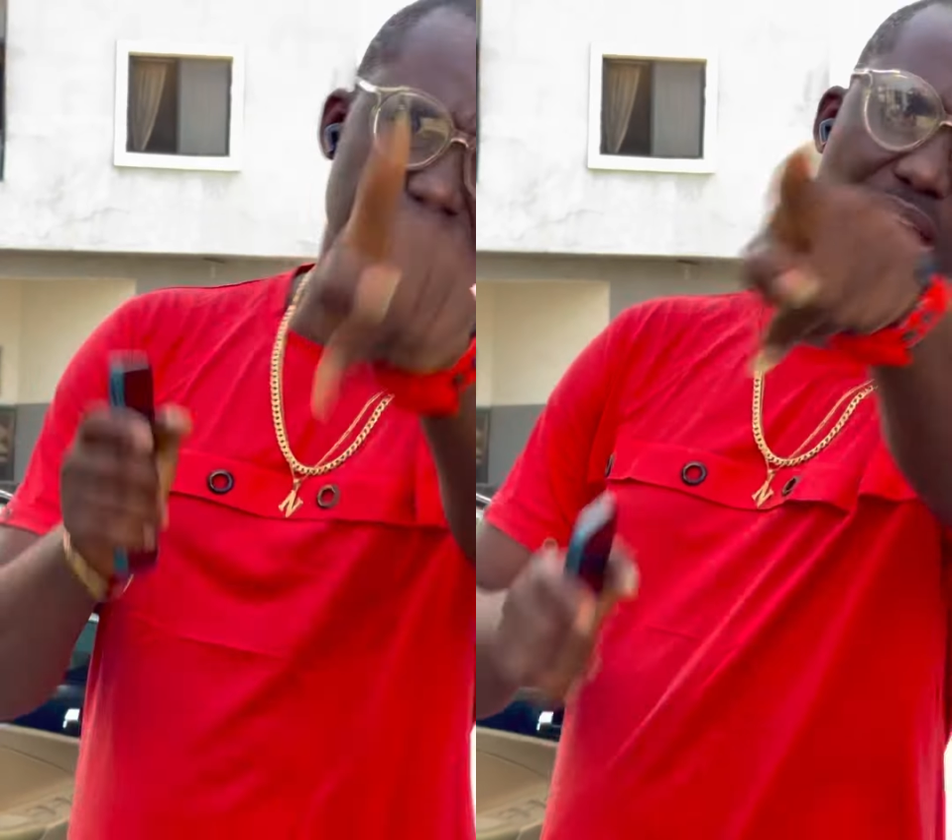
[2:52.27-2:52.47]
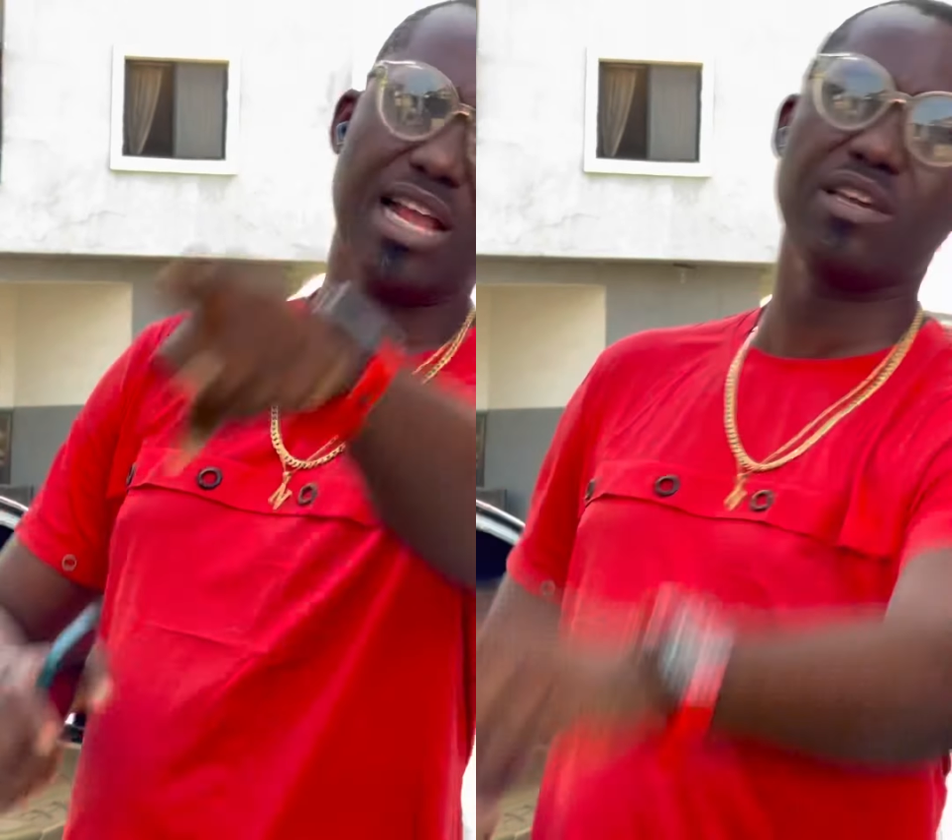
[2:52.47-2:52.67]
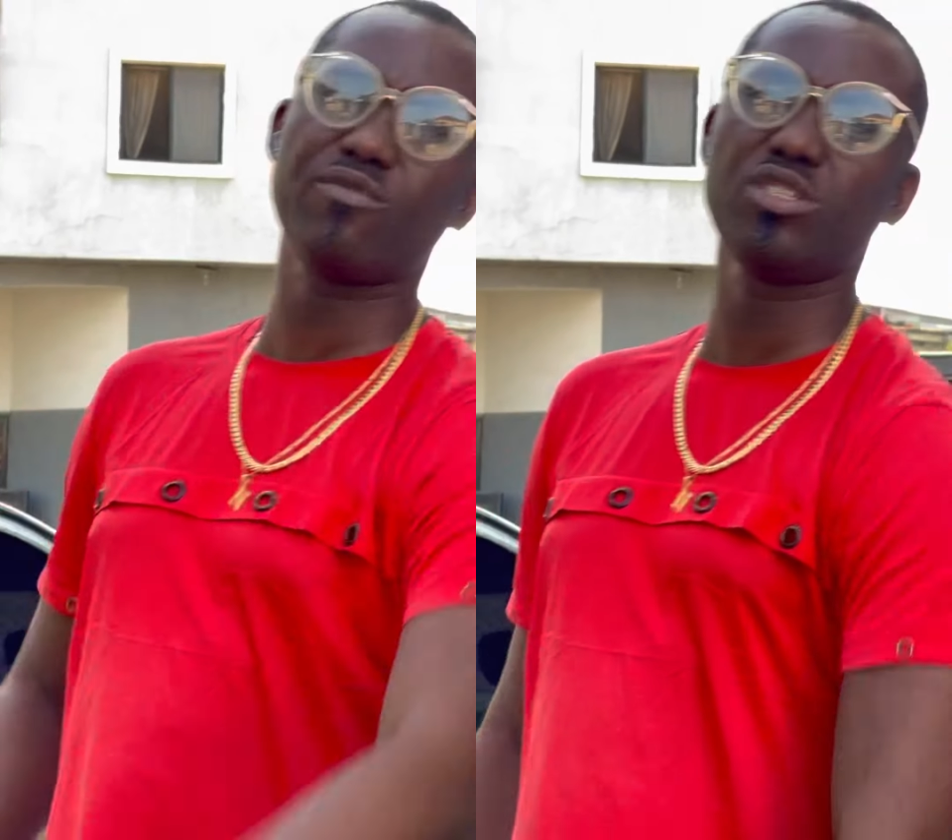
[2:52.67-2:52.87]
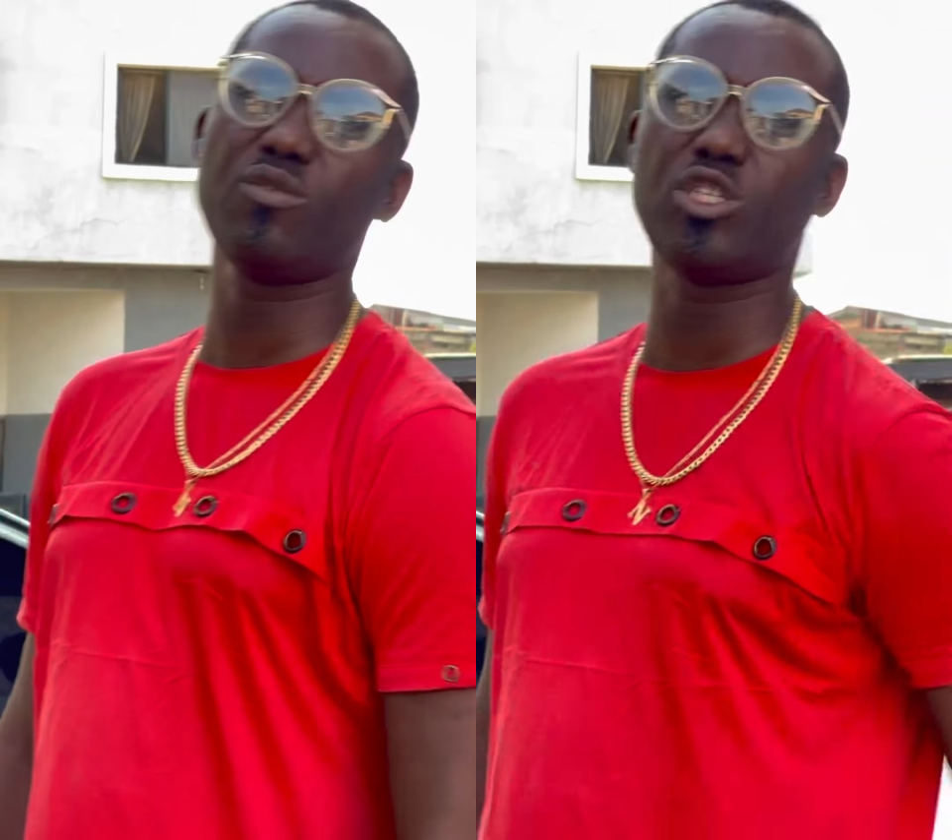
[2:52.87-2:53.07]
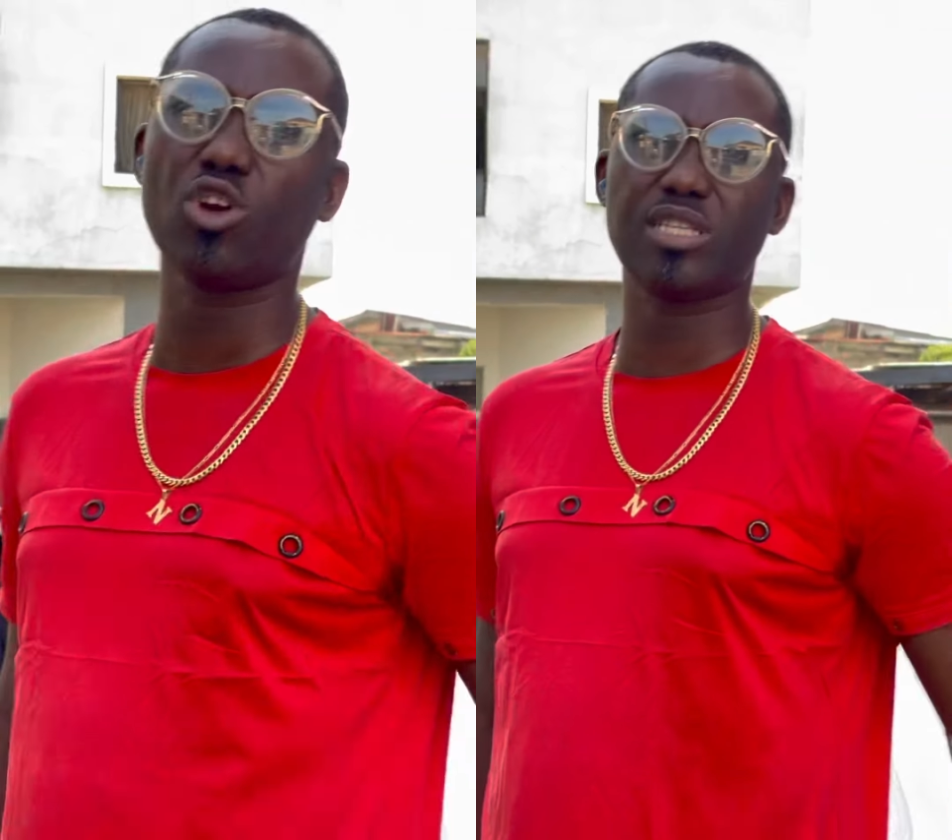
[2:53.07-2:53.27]
and even
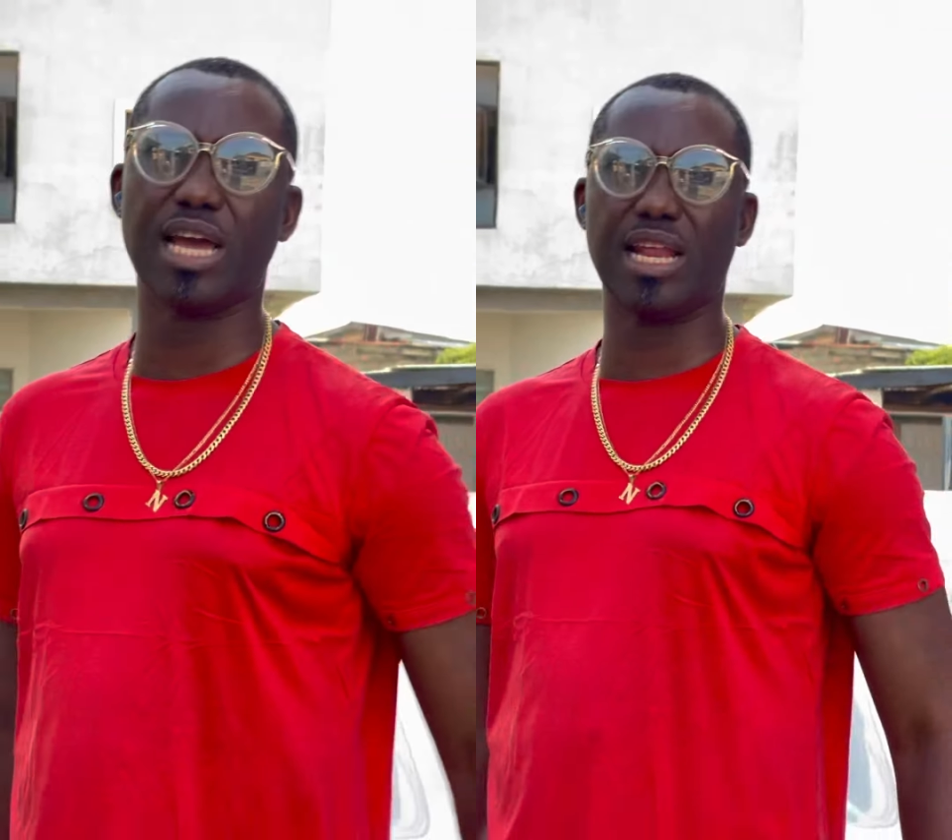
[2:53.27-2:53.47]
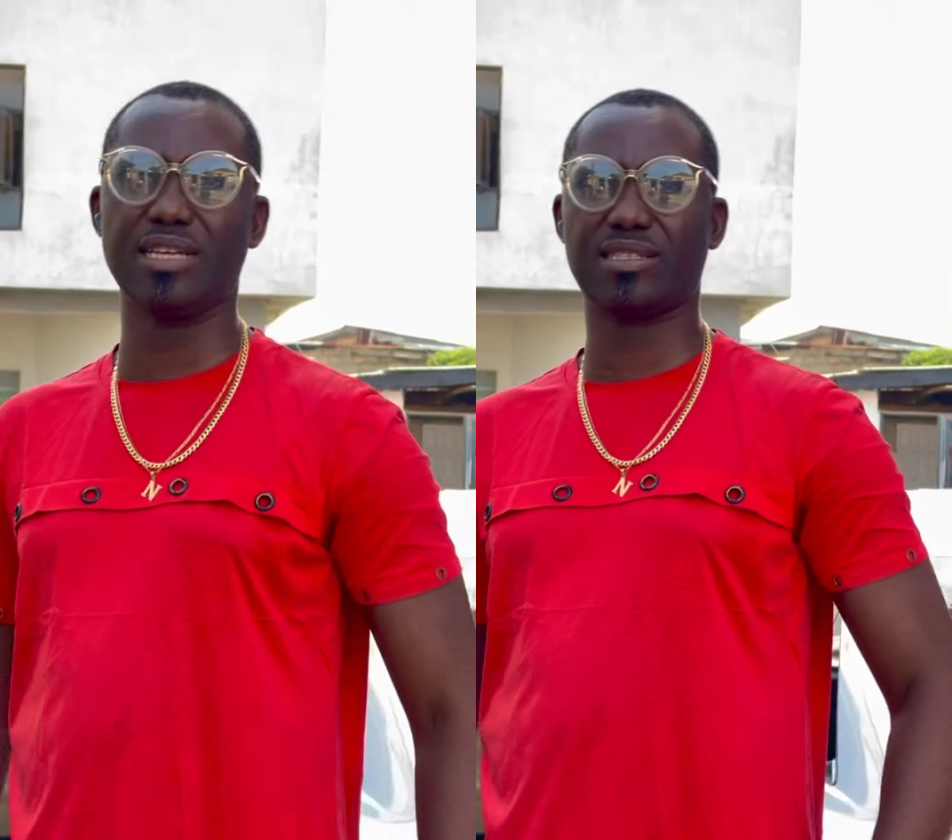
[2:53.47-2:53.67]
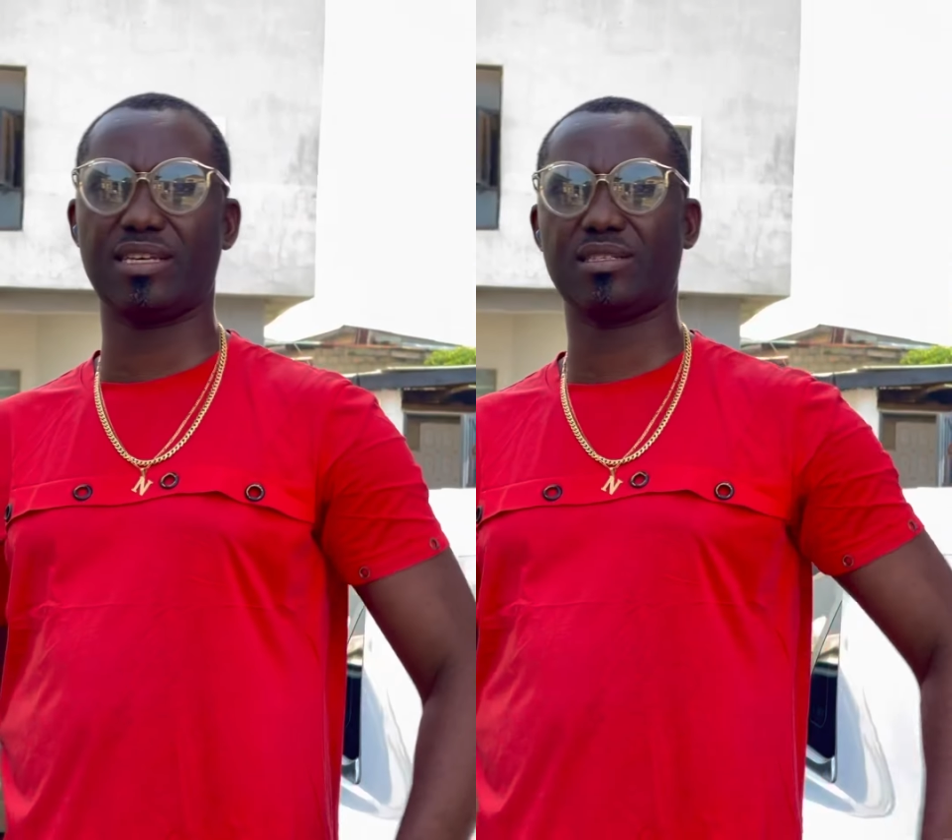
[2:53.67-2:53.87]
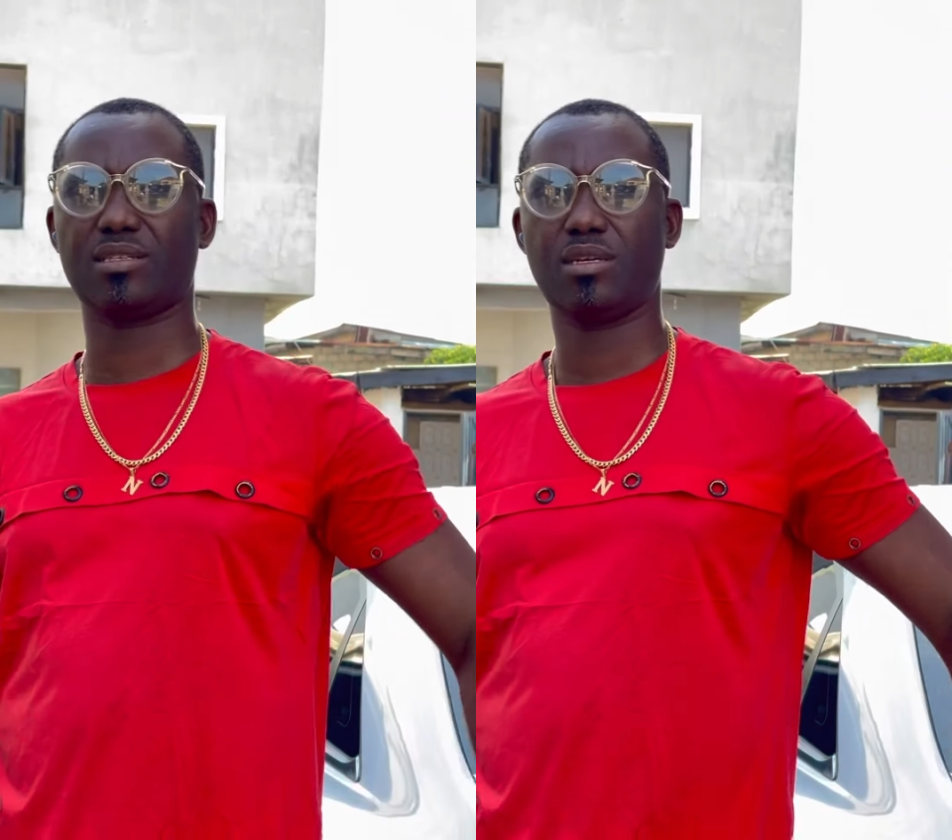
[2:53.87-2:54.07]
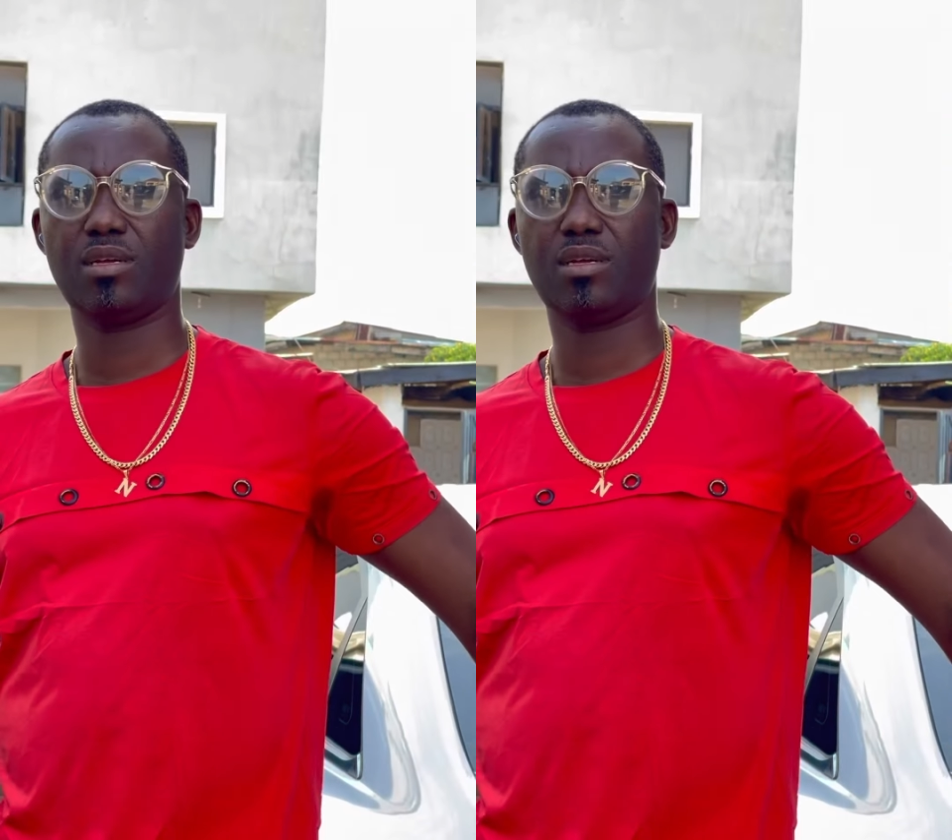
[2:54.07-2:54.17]
withdraw their licenses.